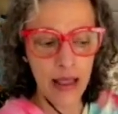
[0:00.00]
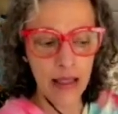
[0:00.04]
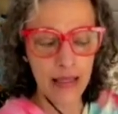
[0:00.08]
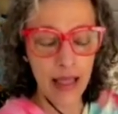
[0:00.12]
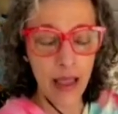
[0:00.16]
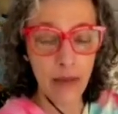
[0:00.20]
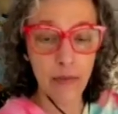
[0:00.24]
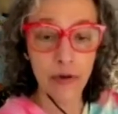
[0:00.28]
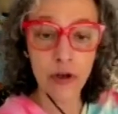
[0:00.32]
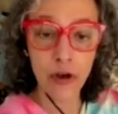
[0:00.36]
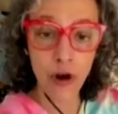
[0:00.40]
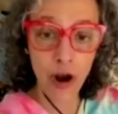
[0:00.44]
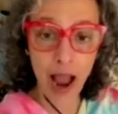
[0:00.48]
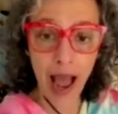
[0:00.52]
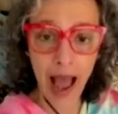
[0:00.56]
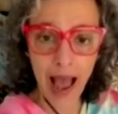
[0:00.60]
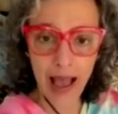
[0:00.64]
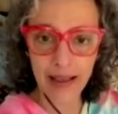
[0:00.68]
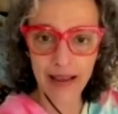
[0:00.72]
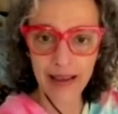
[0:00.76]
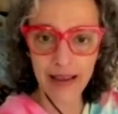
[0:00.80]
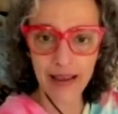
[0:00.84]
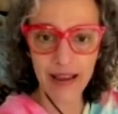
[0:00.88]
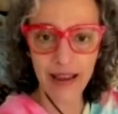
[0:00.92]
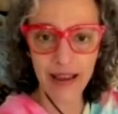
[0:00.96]
They would
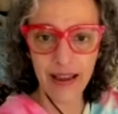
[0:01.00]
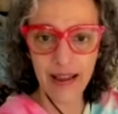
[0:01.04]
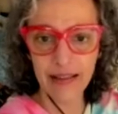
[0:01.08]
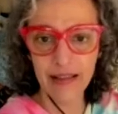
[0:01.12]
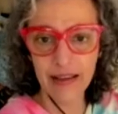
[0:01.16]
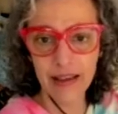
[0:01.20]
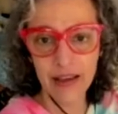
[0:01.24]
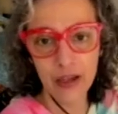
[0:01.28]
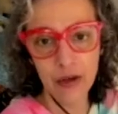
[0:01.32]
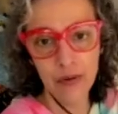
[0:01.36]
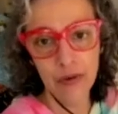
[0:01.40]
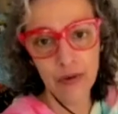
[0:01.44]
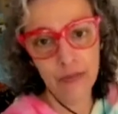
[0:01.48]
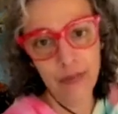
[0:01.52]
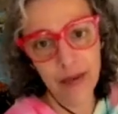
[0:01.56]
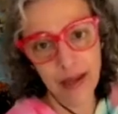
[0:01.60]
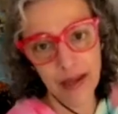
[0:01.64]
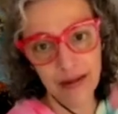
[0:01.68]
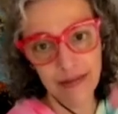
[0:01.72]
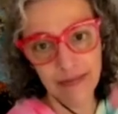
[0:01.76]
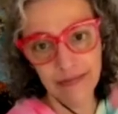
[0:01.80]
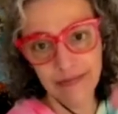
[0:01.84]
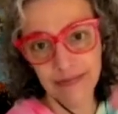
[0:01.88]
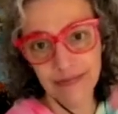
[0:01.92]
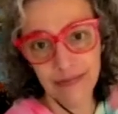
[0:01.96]
crack and then you would
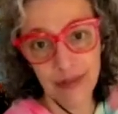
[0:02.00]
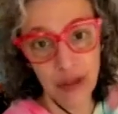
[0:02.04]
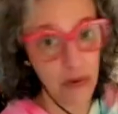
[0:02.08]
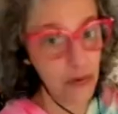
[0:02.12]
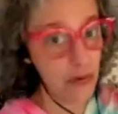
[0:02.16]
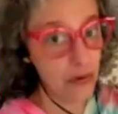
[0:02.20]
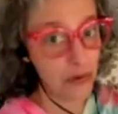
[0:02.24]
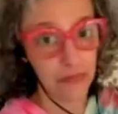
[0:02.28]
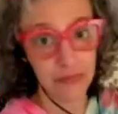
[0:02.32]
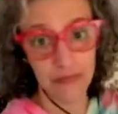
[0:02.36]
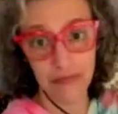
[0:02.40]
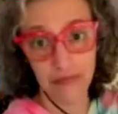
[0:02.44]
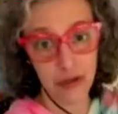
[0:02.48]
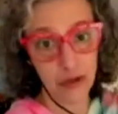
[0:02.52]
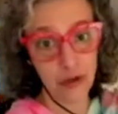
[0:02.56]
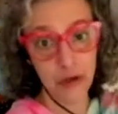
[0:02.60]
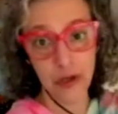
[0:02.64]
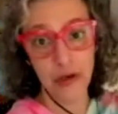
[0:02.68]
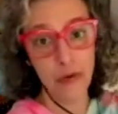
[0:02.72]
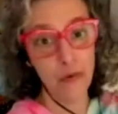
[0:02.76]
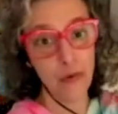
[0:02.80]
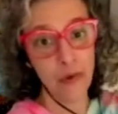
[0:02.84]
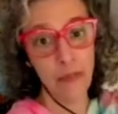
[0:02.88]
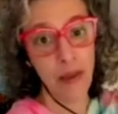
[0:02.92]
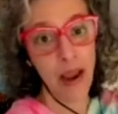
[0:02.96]
be, you, you
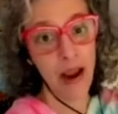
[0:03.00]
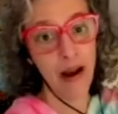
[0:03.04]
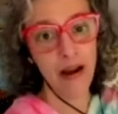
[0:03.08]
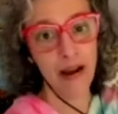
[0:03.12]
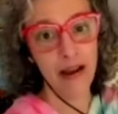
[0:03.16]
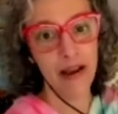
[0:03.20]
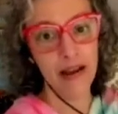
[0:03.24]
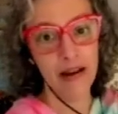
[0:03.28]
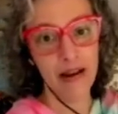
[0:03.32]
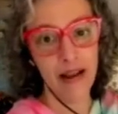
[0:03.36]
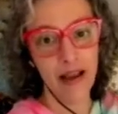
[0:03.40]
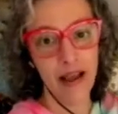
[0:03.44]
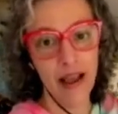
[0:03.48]
couldn't repair it.